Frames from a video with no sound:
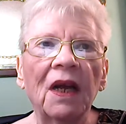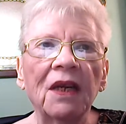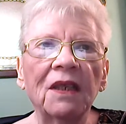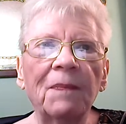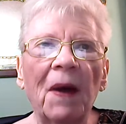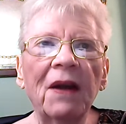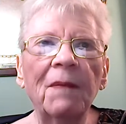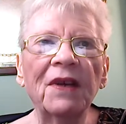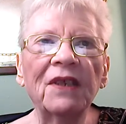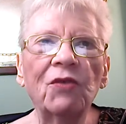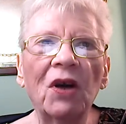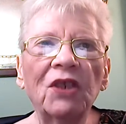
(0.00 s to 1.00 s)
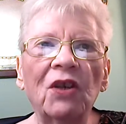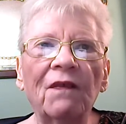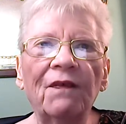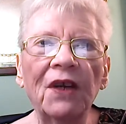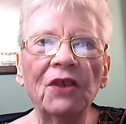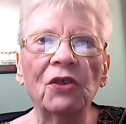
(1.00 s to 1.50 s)
despite administration
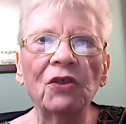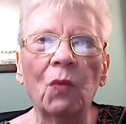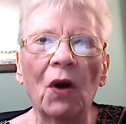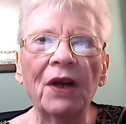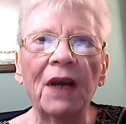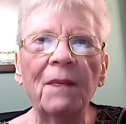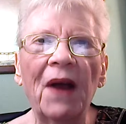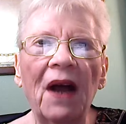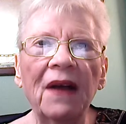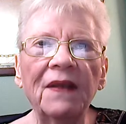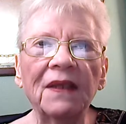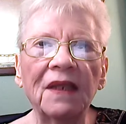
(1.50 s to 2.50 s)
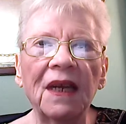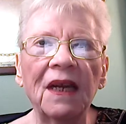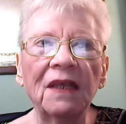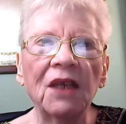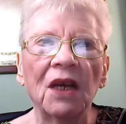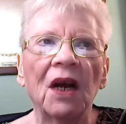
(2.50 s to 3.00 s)
officials working behind the
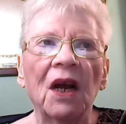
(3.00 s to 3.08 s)
scenes,